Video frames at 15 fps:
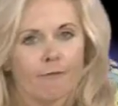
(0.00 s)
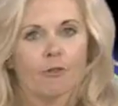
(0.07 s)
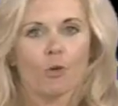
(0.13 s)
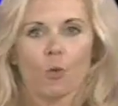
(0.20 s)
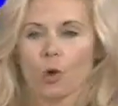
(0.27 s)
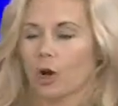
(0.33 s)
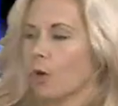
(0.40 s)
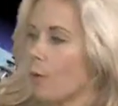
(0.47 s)
the
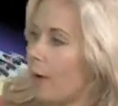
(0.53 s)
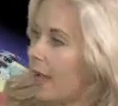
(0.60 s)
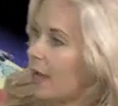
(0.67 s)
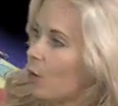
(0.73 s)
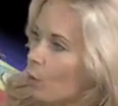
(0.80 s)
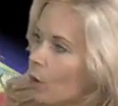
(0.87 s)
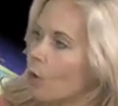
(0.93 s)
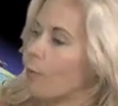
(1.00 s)
work week
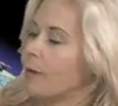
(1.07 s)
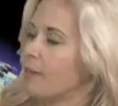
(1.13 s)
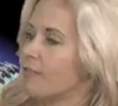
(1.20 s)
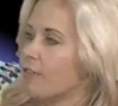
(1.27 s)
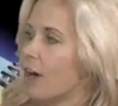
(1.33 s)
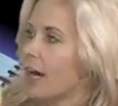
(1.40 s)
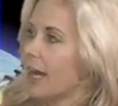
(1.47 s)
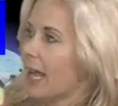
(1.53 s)
will be
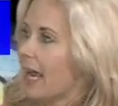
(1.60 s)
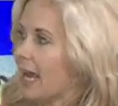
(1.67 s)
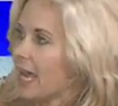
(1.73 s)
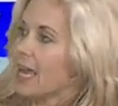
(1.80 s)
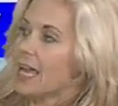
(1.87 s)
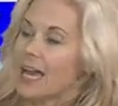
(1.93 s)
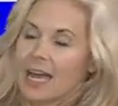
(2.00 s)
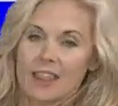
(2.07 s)
Friday,
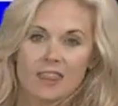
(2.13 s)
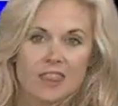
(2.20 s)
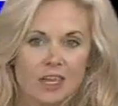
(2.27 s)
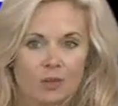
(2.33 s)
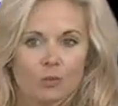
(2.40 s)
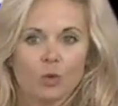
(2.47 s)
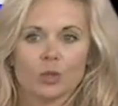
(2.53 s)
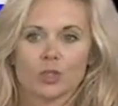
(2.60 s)
and
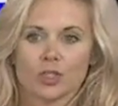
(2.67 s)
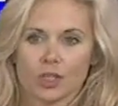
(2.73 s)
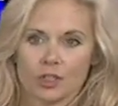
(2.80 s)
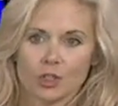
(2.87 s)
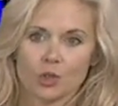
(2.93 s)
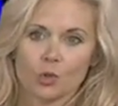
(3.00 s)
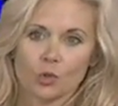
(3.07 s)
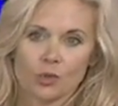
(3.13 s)
then we'll start
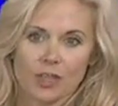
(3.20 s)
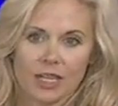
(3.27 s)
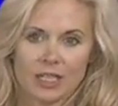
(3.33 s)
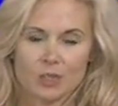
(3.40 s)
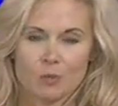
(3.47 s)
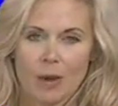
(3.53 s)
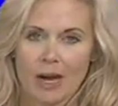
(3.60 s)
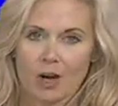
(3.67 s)
to cool things back